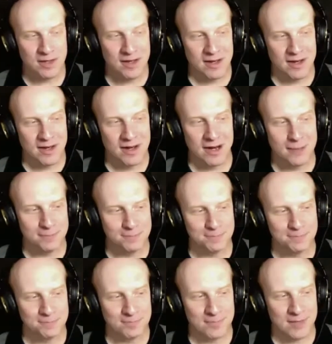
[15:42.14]

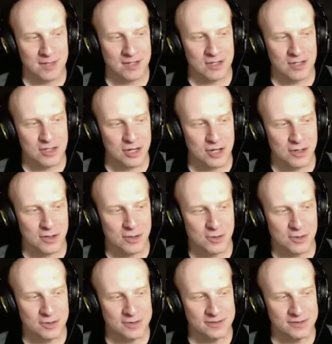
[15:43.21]
Absolutely. Um, so,
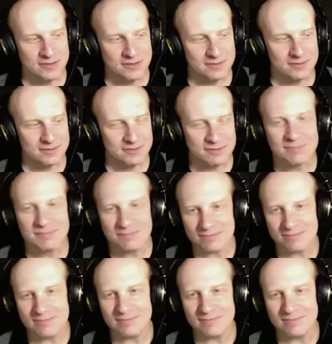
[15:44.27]
so